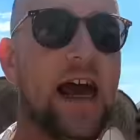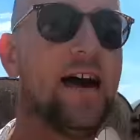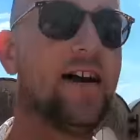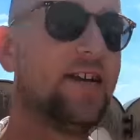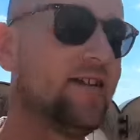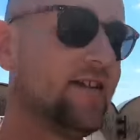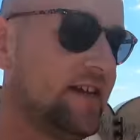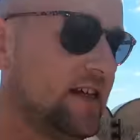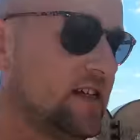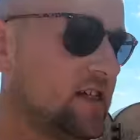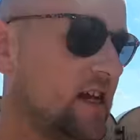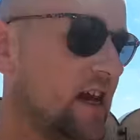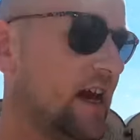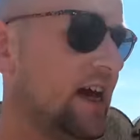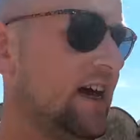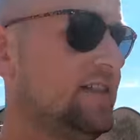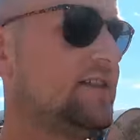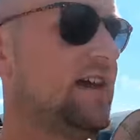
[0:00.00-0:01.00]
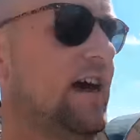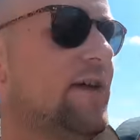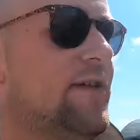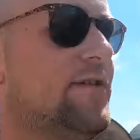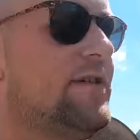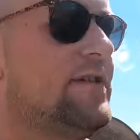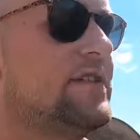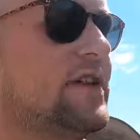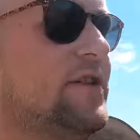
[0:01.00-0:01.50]
yeah this uh,
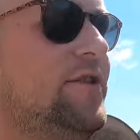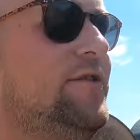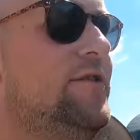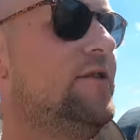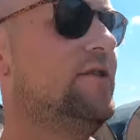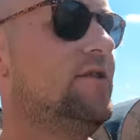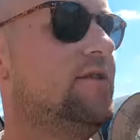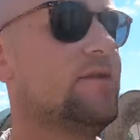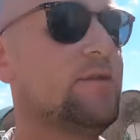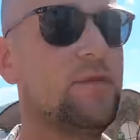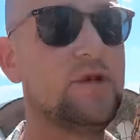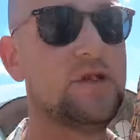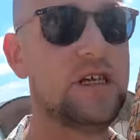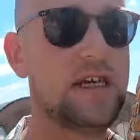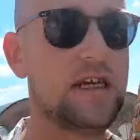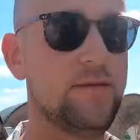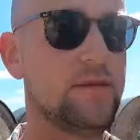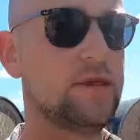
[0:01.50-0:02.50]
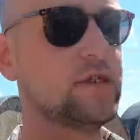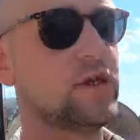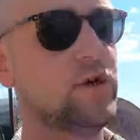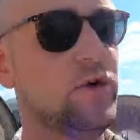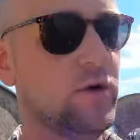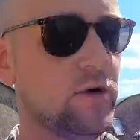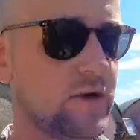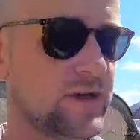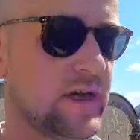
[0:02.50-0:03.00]
tower is cool the museum is
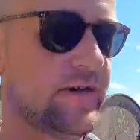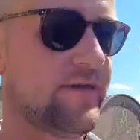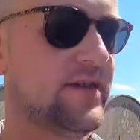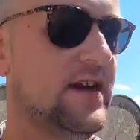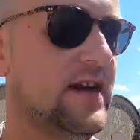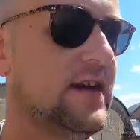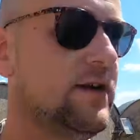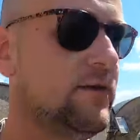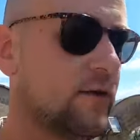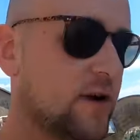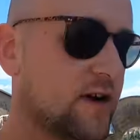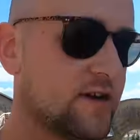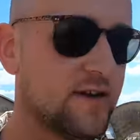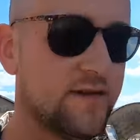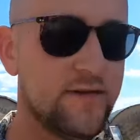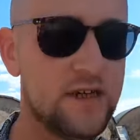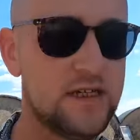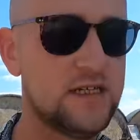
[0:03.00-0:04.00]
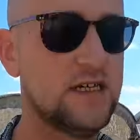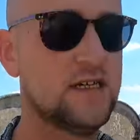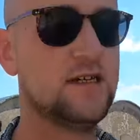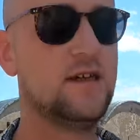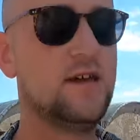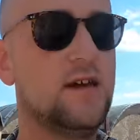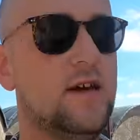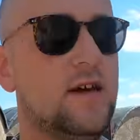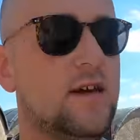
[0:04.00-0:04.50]
cool definitely worth a visit
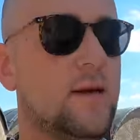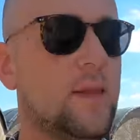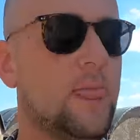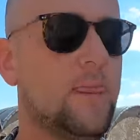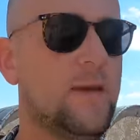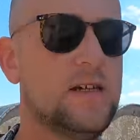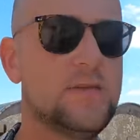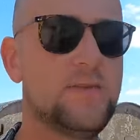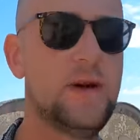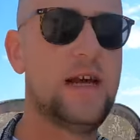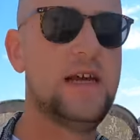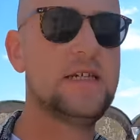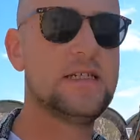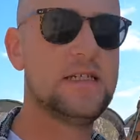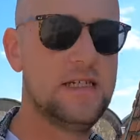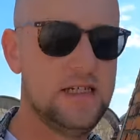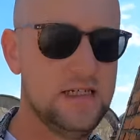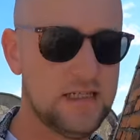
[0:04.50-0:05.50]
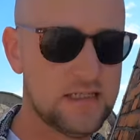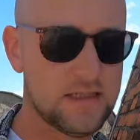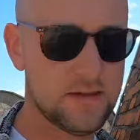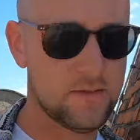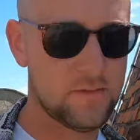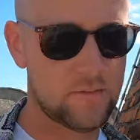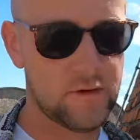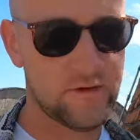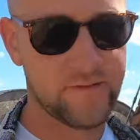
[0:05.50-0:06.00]
this place
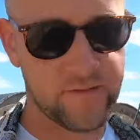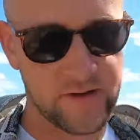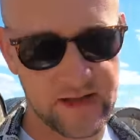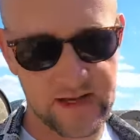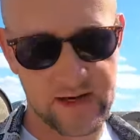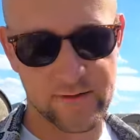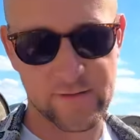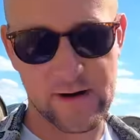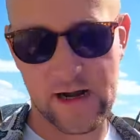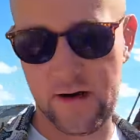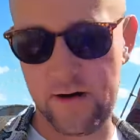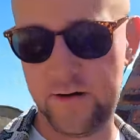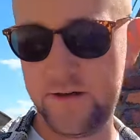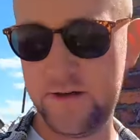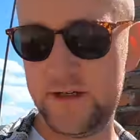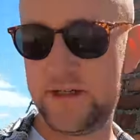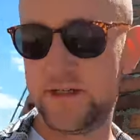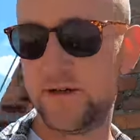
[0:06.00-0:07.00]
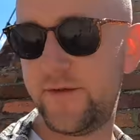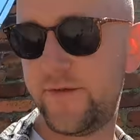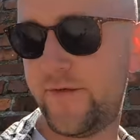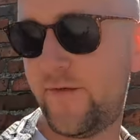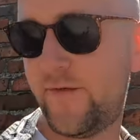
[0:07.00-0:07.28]
is roughly around